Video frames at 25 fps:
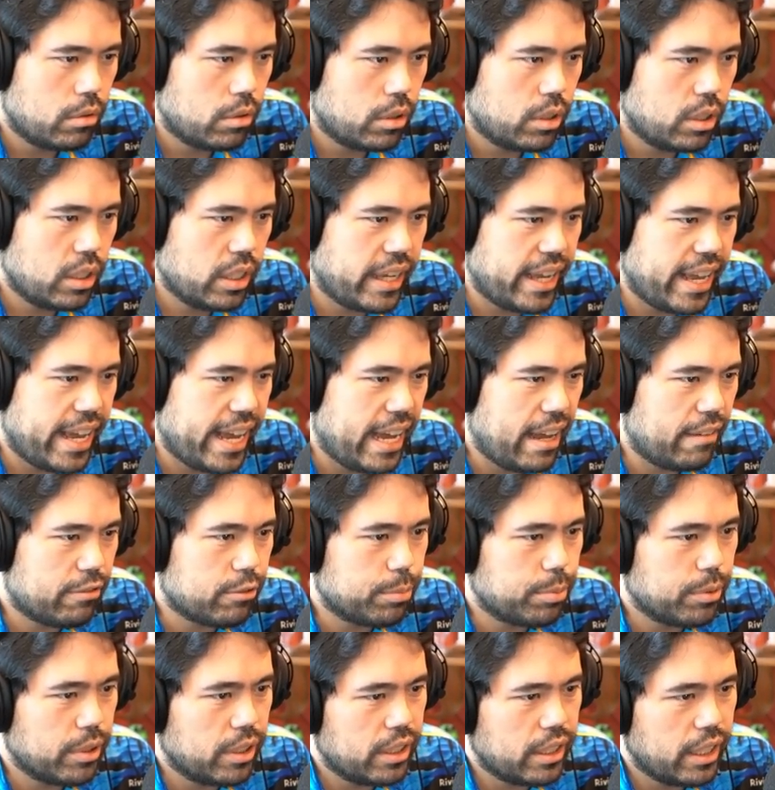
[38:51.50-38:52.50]
I think I have to
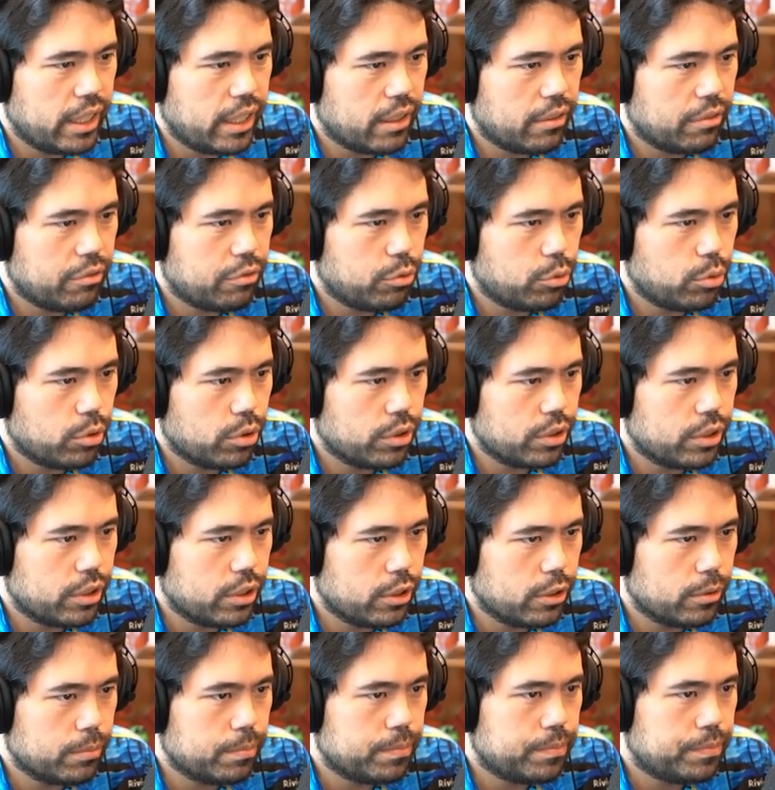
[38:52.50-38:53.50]
play knight f4
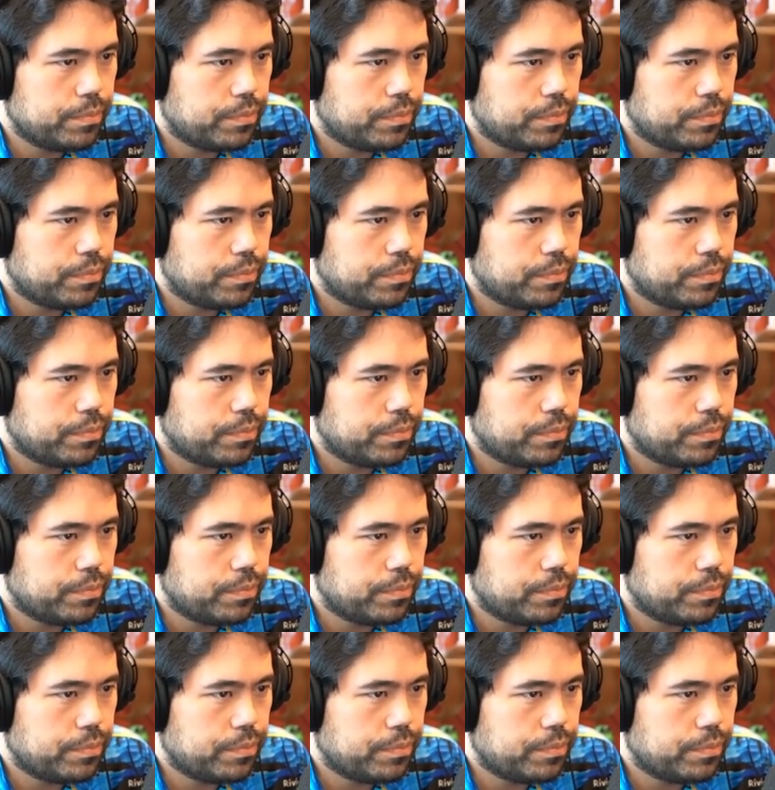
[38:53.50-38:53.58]
here.